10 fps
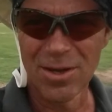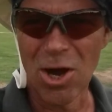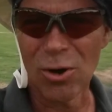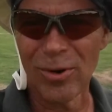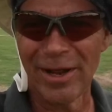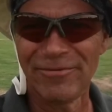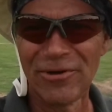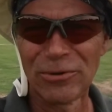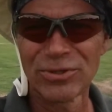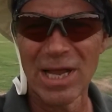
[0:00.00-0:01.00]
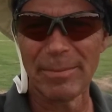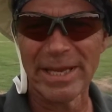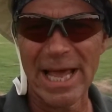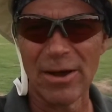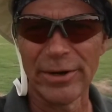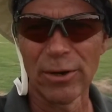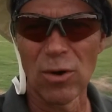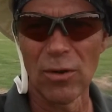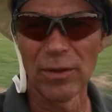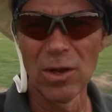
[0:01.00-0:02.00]
All right, folks, Tommy Cowett
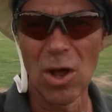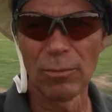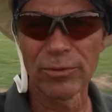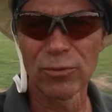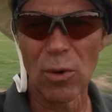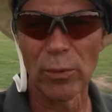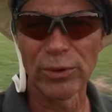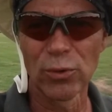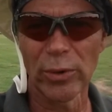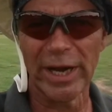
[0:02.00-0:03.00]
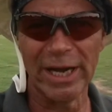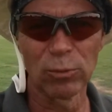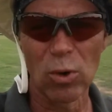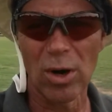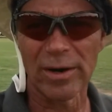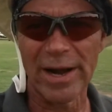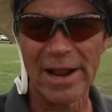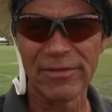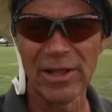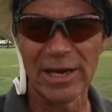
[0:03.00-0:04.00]
here on the lawn with Growingreen. We're on an
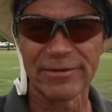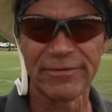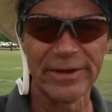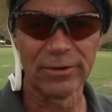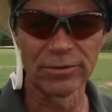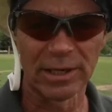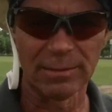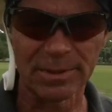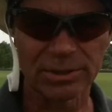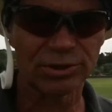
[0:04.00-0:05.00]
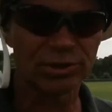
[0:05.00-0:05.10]
athletic field, and I'm going to